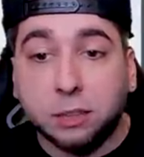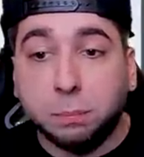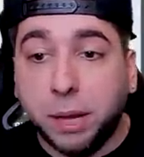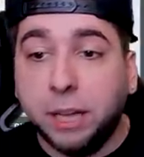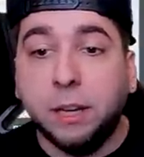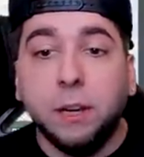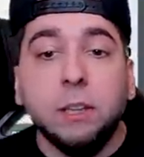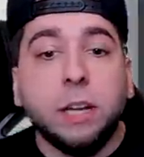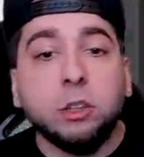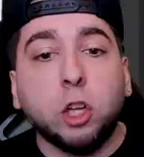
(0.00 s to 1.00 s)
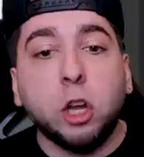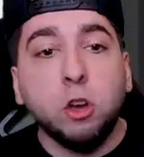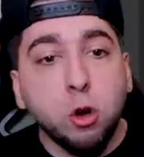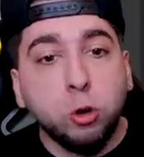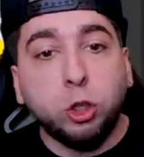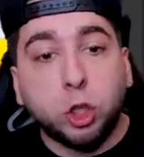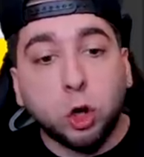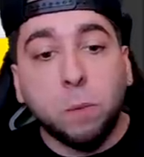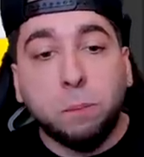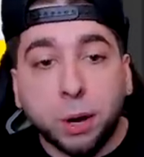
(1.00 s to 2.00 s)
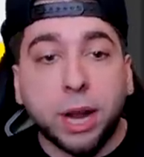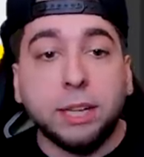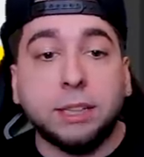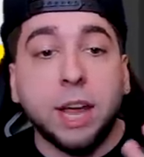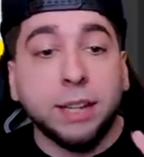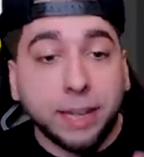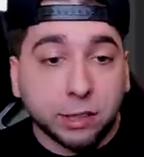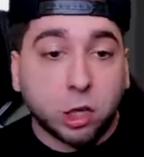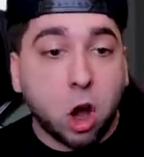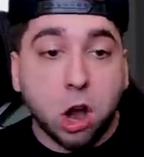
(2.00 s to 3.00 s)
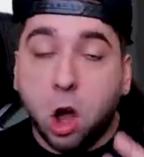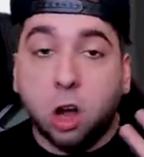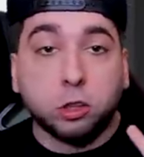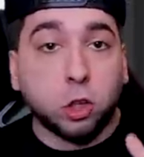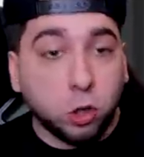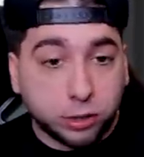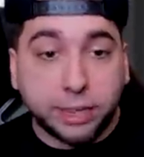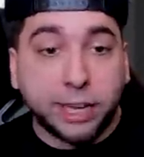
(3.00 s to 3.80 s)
speed. There's a new Drew Brees. This card also looks